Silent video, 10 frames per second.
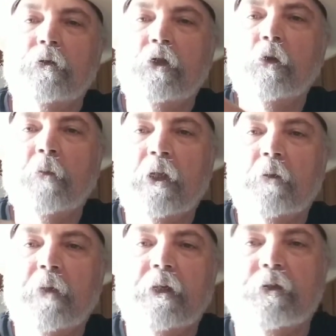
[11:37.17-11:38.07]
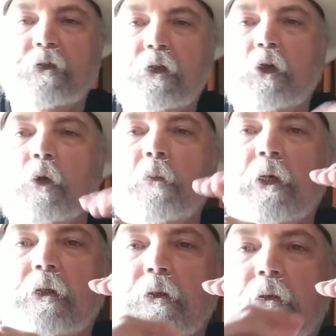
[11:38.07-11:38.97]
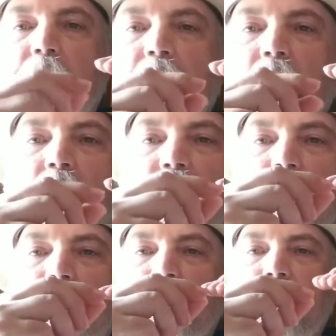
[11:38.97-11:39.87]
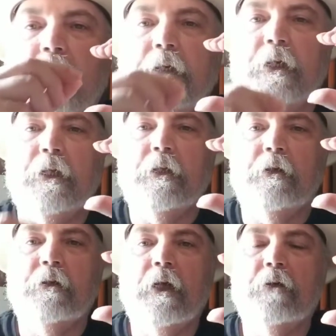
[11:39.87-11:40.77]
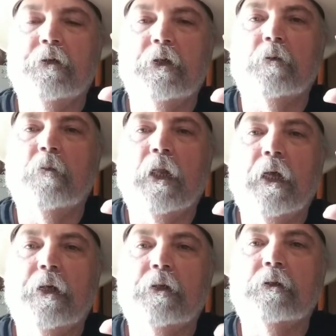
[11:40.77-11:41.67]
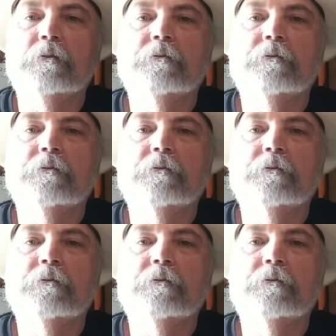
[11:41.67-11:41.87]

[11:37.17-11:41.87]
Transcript: two millimeter tube that goes from your kidney down to your bladder.